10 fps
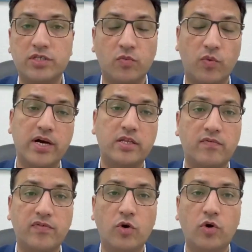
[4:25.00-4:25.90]
what's the worth
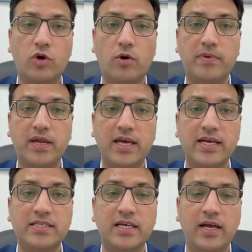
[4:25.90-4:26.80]
of your company
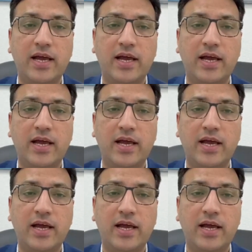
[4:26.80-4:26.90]
is.